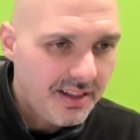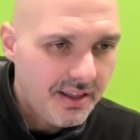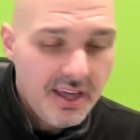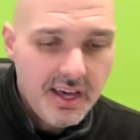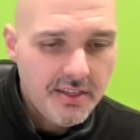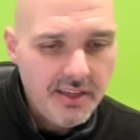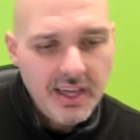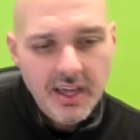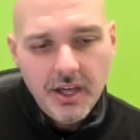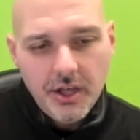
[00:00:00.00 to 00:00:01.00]
And it's like,
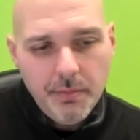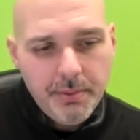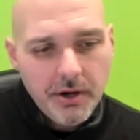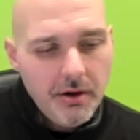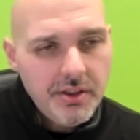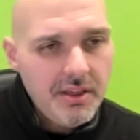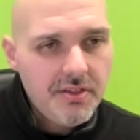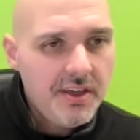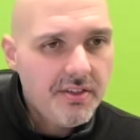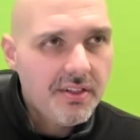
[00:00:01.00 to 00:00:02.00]
you put all these
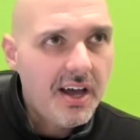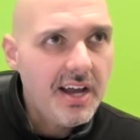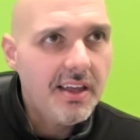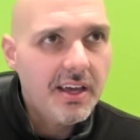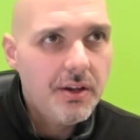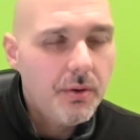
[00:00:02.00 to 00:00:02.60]
things in line, and like,